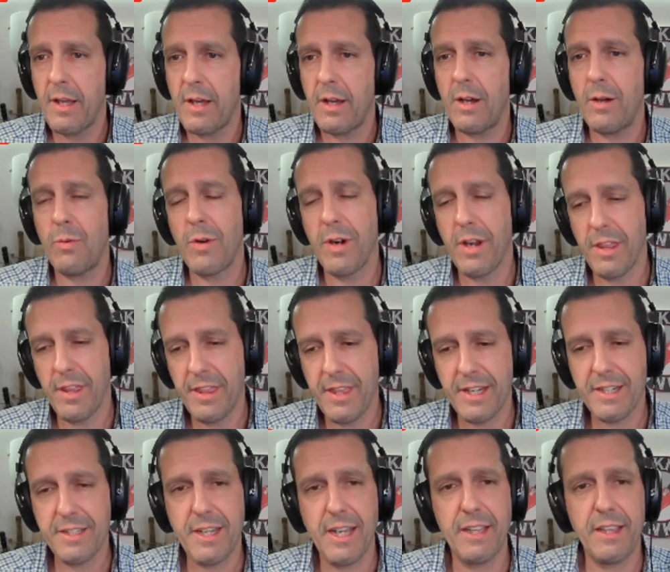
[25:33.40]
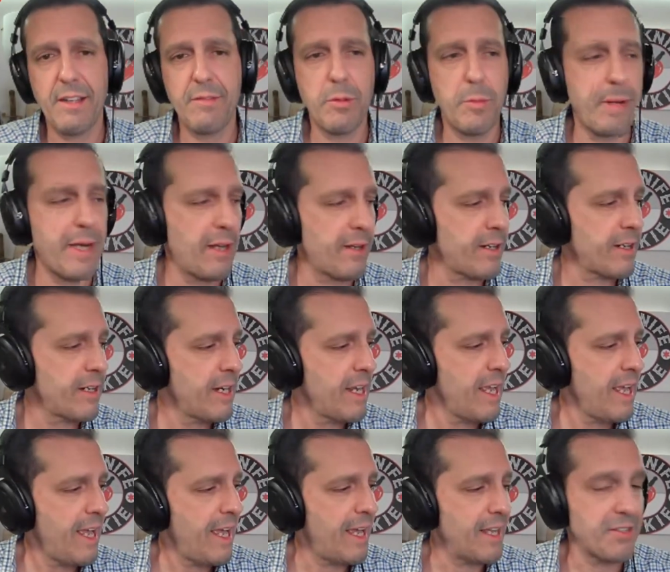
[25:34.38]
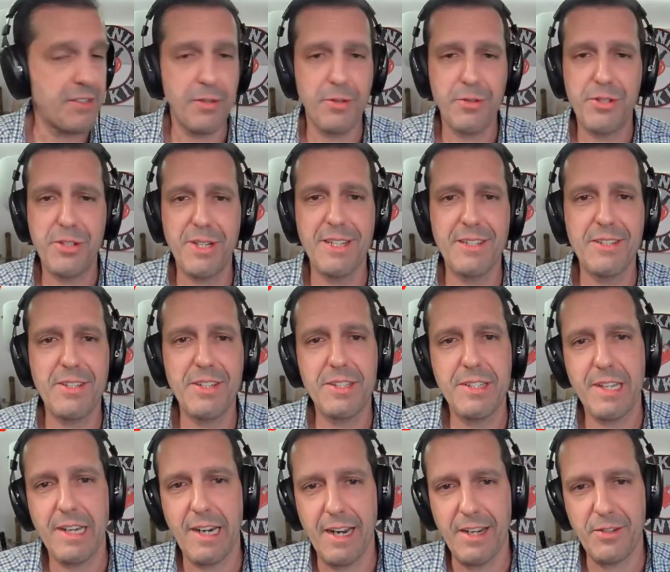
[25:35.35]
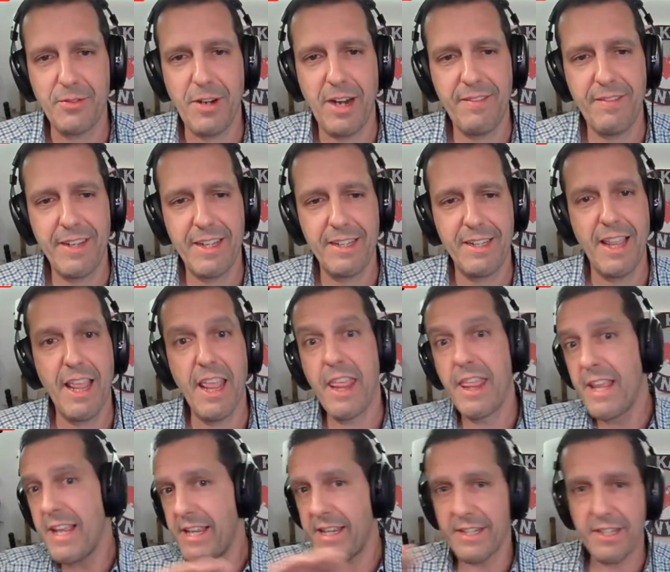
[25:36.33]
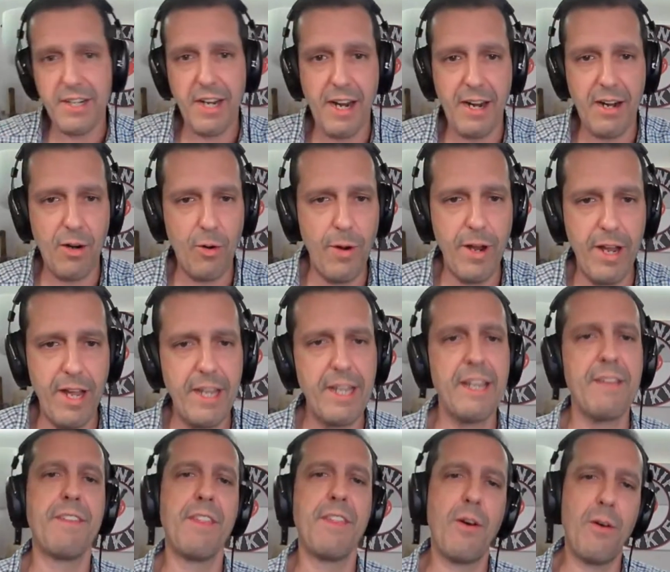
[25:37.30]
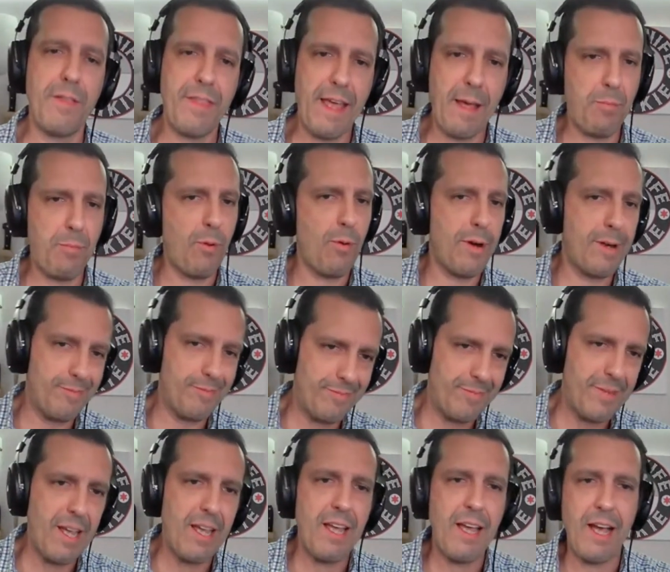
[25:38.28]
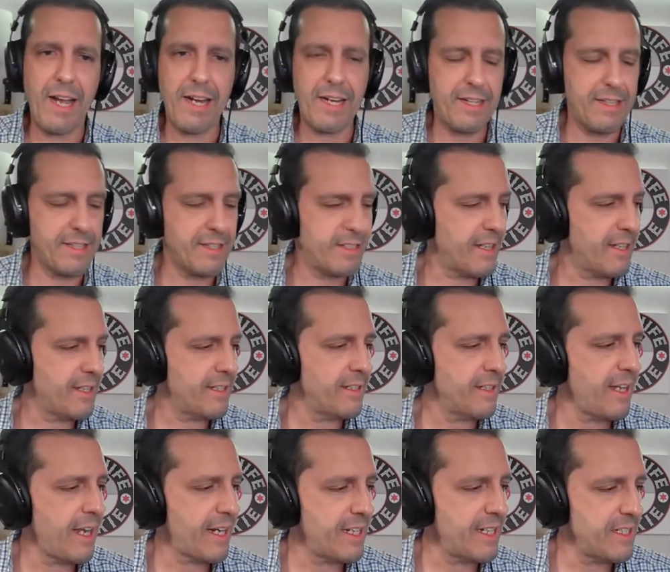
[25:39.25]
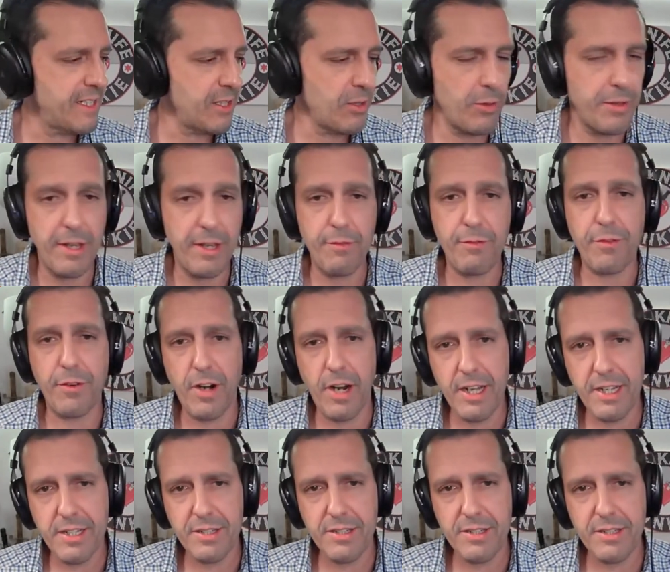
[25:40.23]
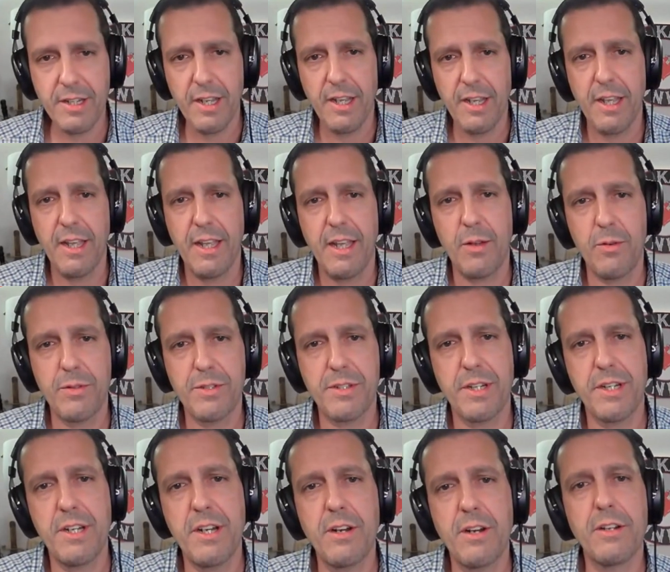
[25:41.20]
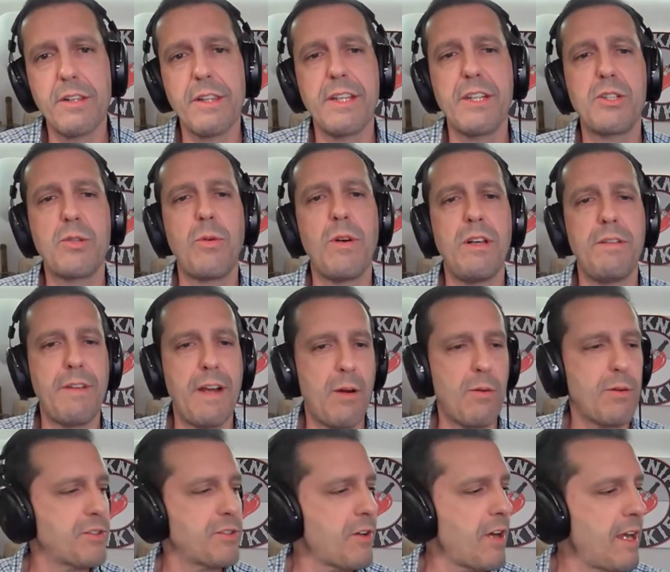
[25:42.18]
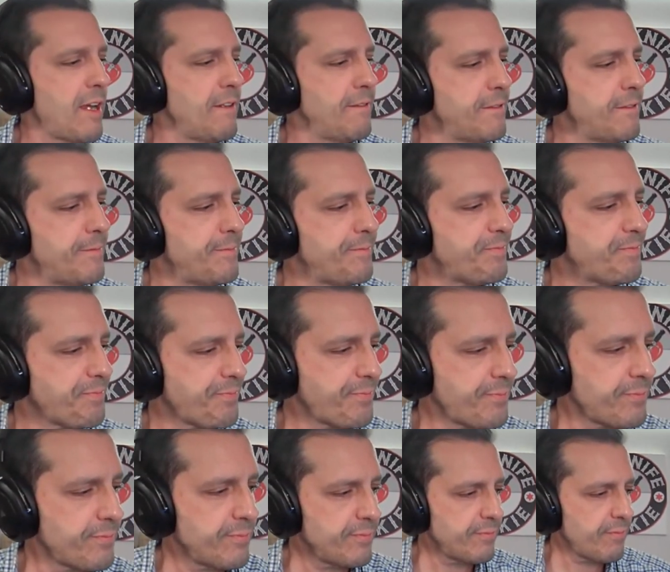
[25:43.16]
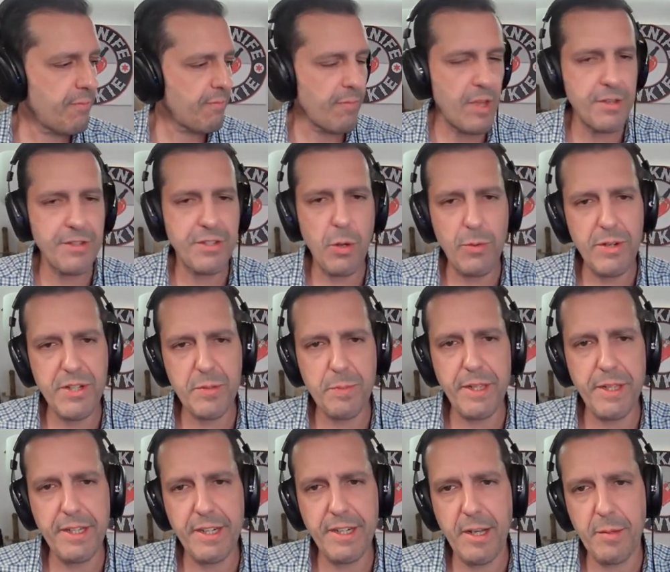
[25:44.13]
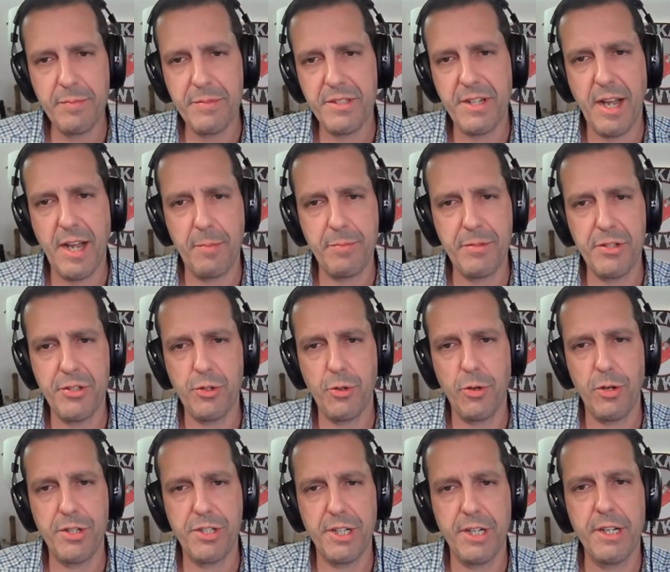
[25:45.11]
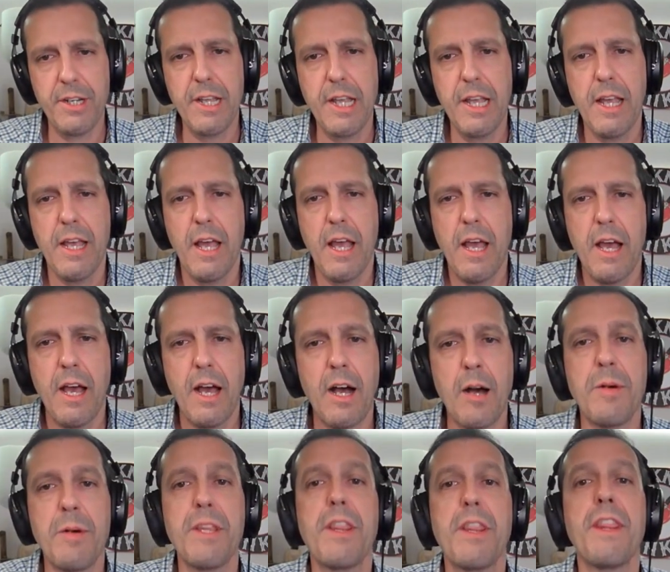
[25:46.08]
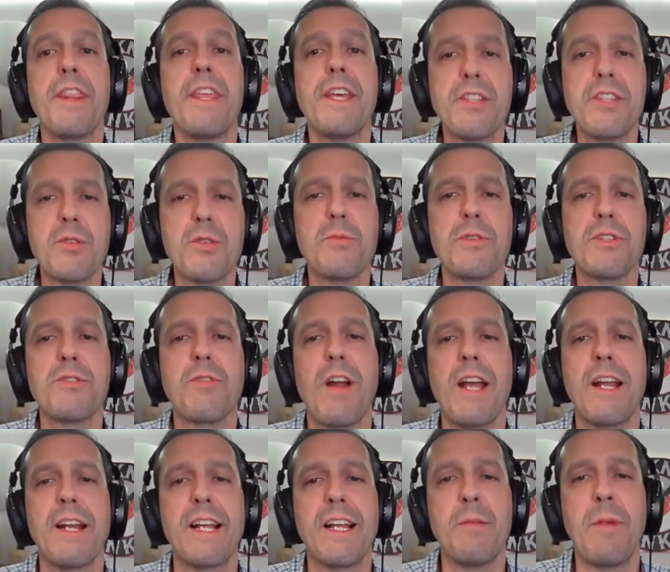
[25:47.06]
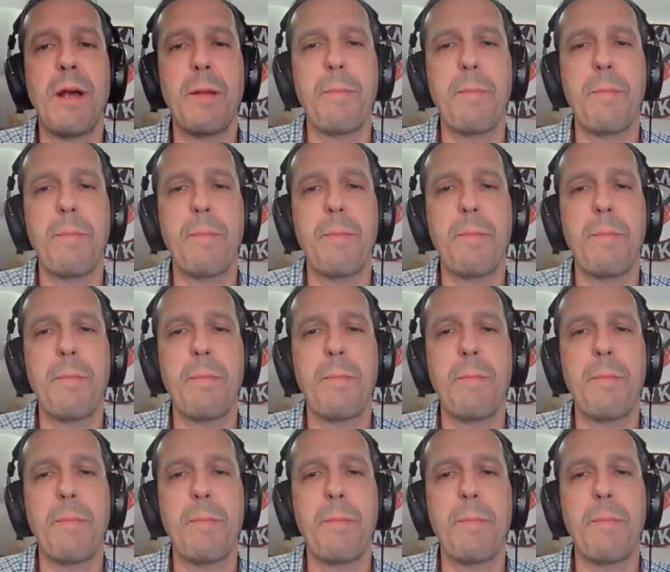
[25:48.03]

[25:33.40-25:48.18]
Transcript: uh, one of the things i love about her and so she insisted on driving the entire way even though at that point i could uh, i could deal with it for us it was a nearly 12 hour drive so we split it up and stopped in georgia uh, but this was riding in my